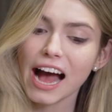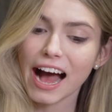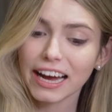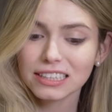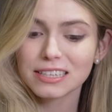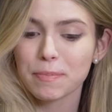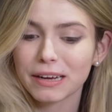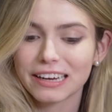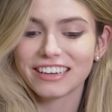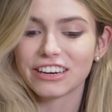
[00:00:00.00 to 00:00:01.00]
I
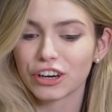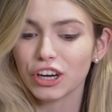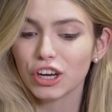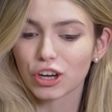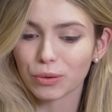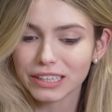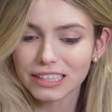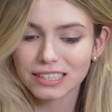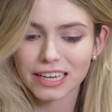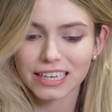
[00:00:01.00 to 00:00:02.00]
typically here go
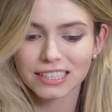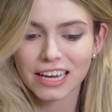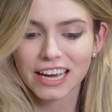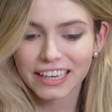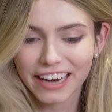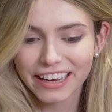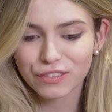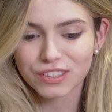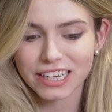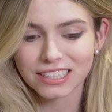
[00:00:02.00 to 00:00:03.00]
e6, knight
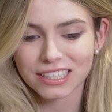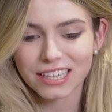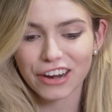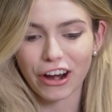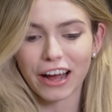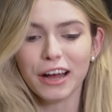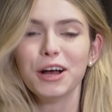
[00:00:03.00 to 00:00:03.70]
f6, etc.